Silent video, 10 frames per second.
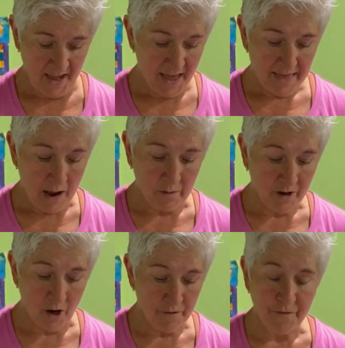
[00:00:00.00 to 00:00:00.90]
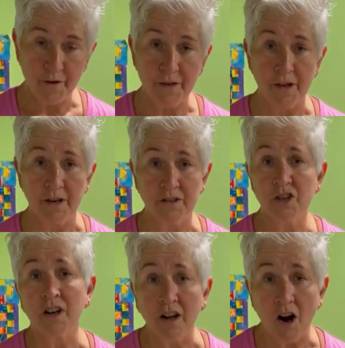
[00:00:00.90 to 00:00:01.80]
That would go for the
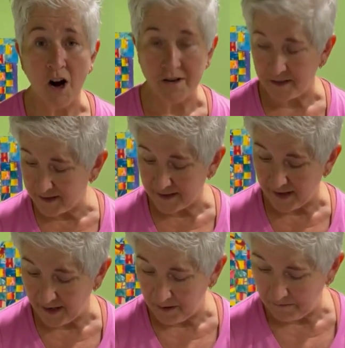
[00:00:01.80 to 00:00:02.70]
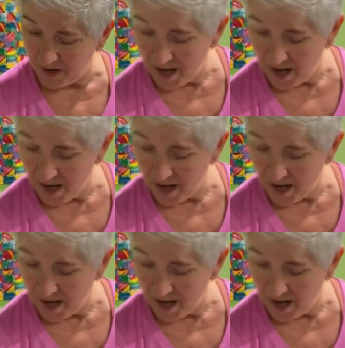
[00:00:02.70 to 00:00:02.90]
chicken carcass that I'm